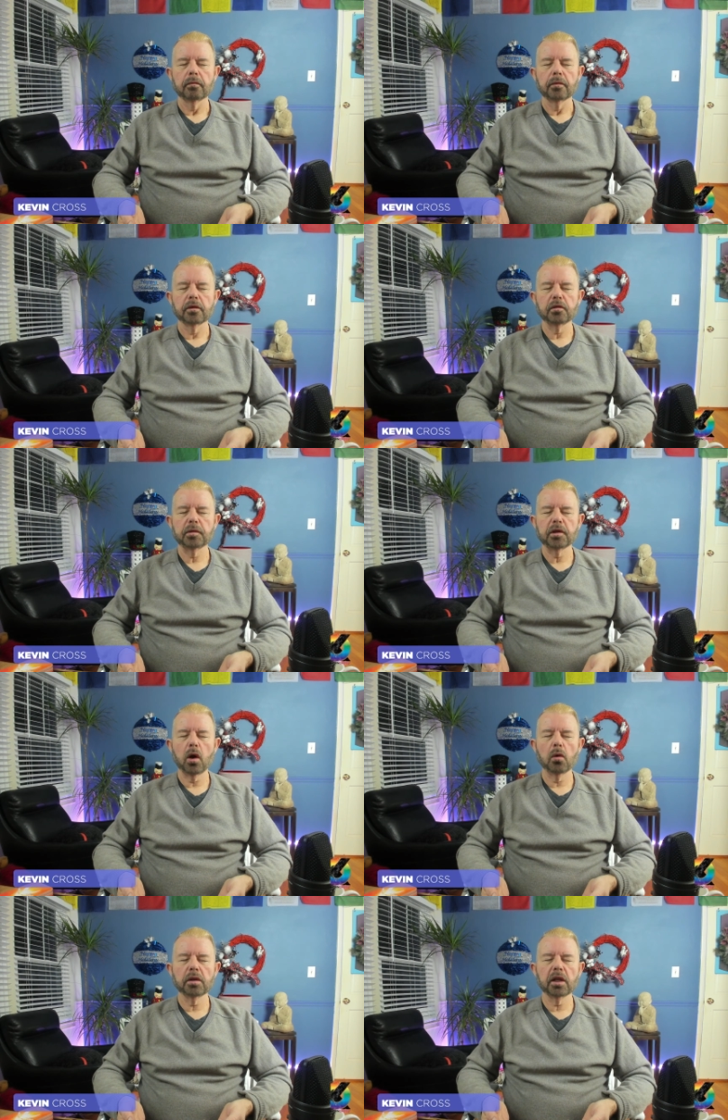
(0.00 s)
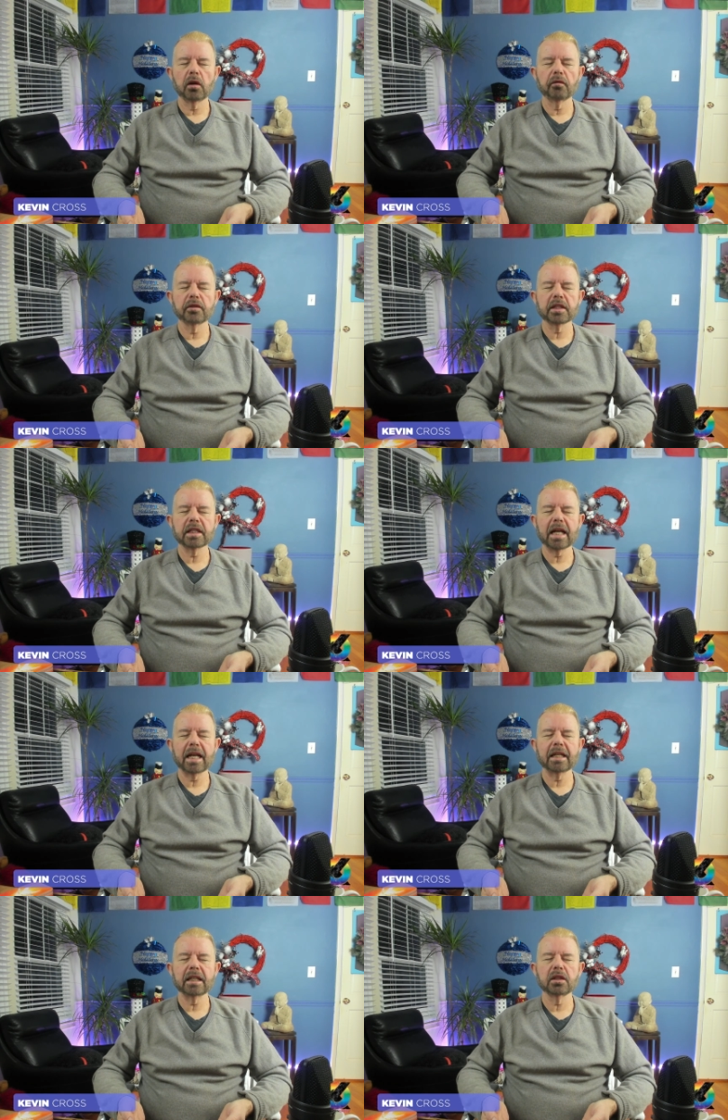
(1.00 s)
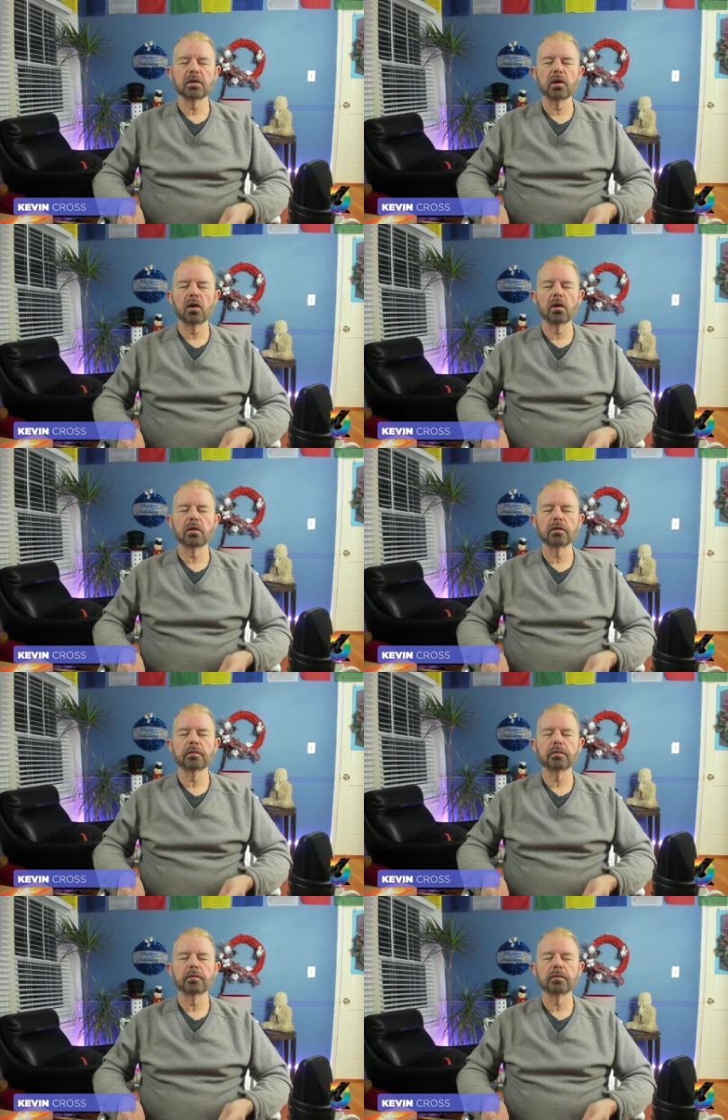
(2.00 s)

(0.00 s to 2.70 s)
that you've been holding on for standing too long